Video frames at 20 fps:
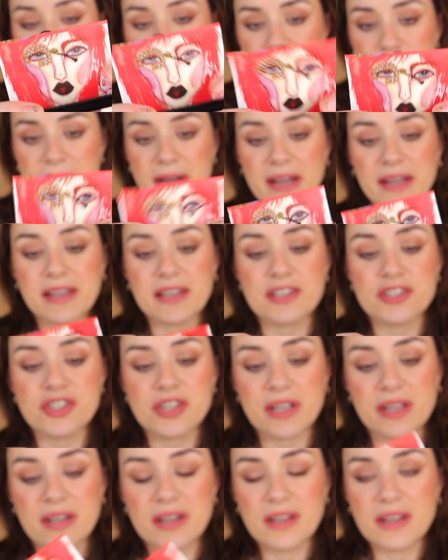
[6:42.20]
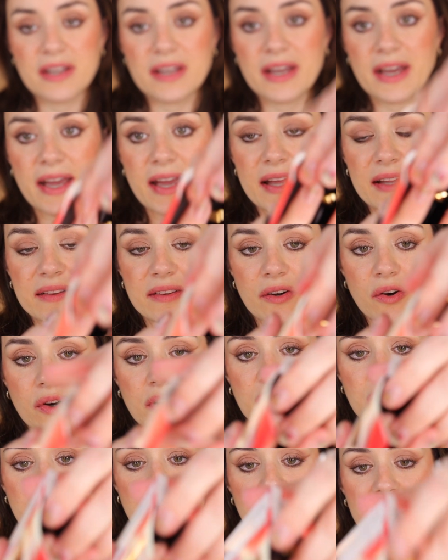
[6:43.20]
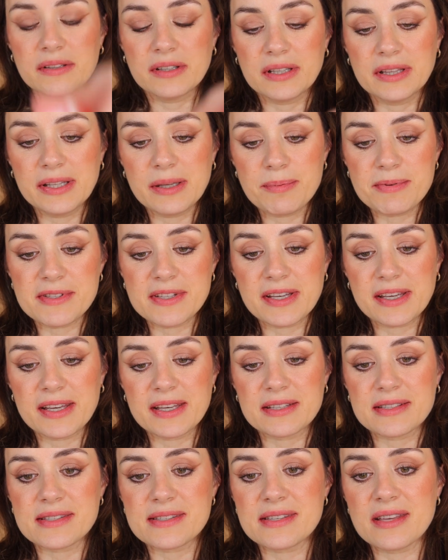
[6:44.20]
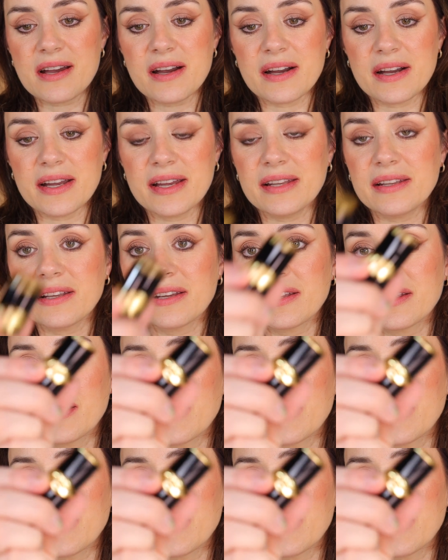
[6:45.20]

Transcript: this packaging. And the lipstick inside,